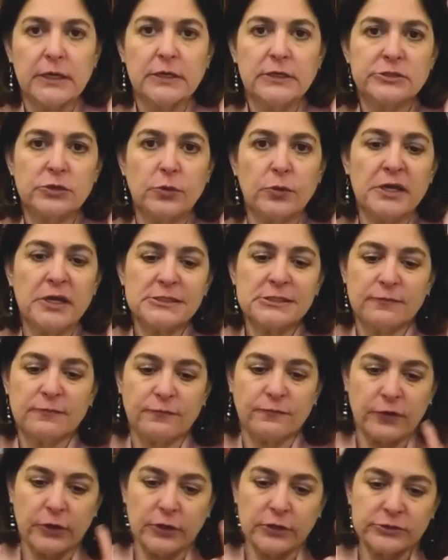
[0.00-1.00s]
So correct.
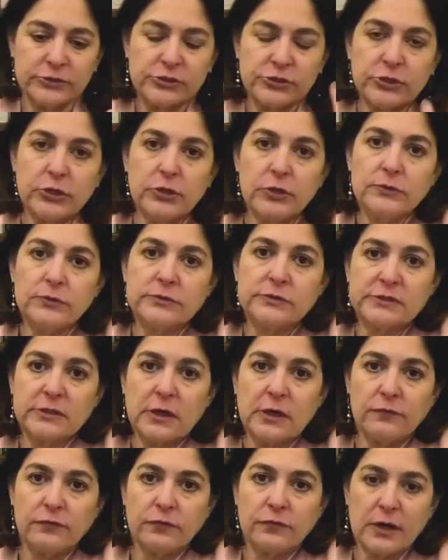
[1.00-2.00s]
His first use
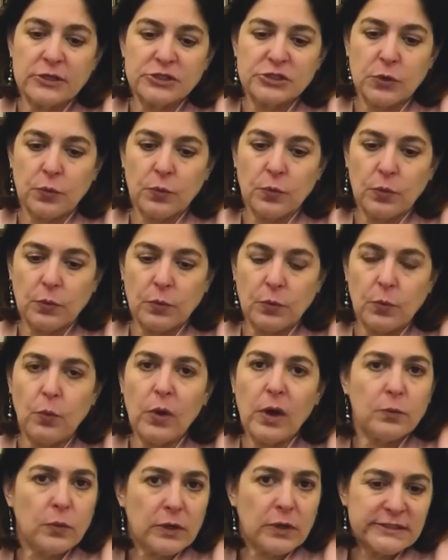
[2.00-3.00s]
of Russia,
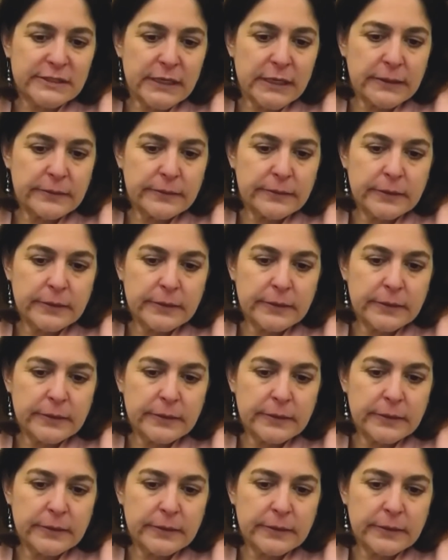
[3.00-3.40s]
when was that?